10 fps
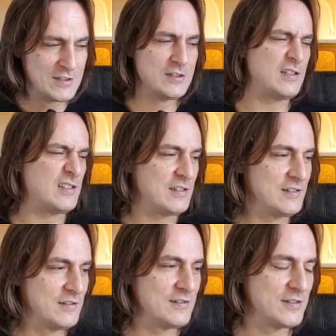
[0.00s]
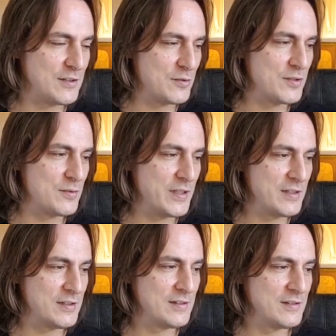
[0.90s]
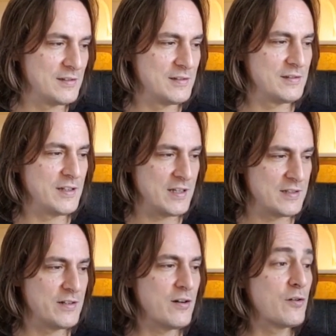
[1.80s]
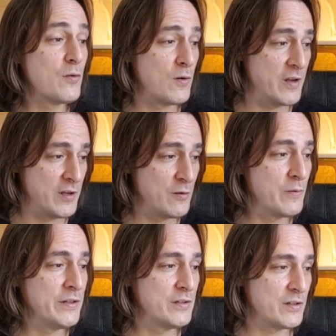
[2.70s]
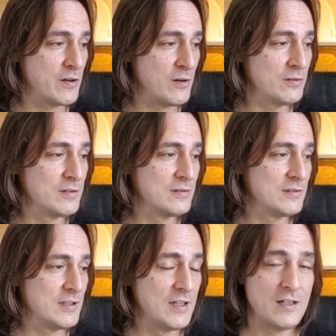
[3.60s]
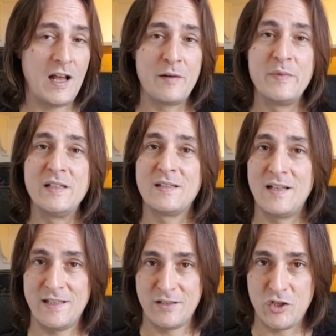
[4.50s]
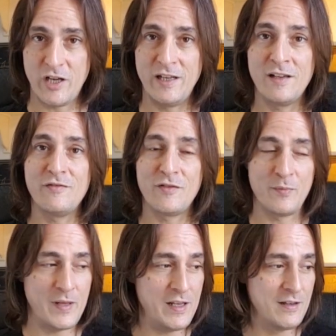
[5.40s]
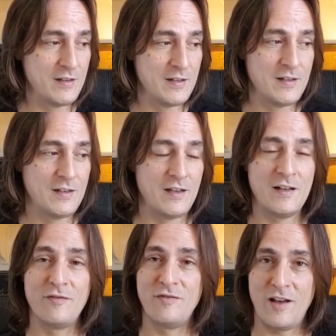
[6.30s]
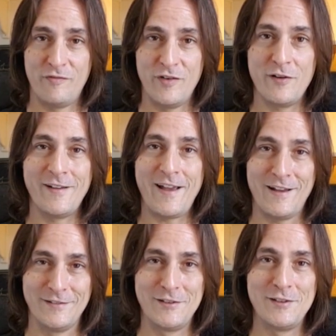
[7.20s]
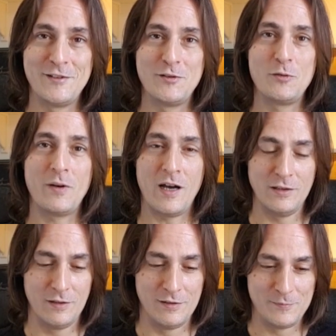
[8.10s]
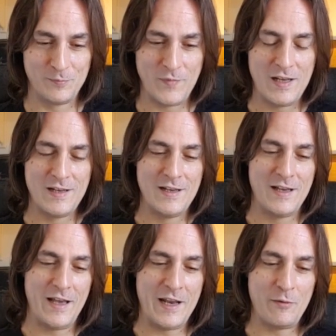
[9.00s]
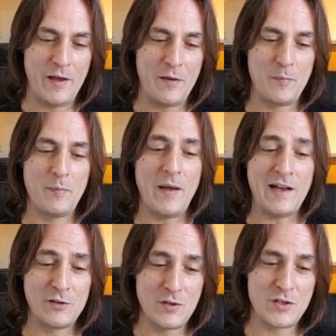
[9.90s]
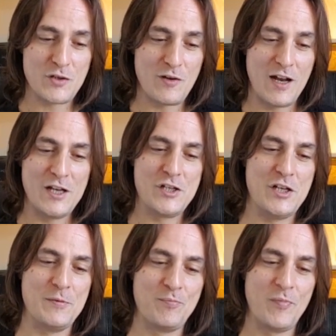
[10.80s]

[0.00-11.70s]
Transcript: Oh, so sweet. Yes, you're growing your winter coat. That means less shedding for me and a fluffier cat to cuddle. Anyway, back to astrology.